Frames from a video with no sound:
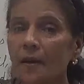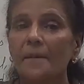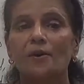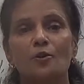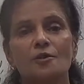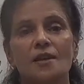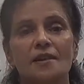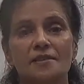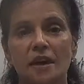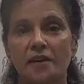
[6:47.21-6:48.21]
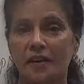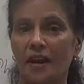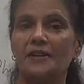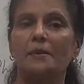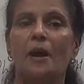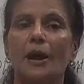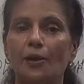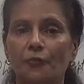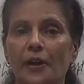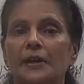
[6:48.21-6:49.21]
because there is a great demand
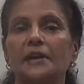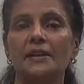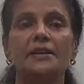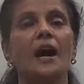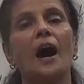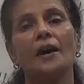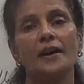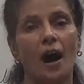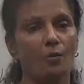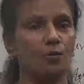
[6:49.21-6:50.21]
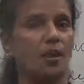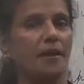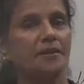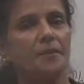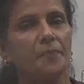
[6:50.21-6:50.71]
of Indian yarn outside.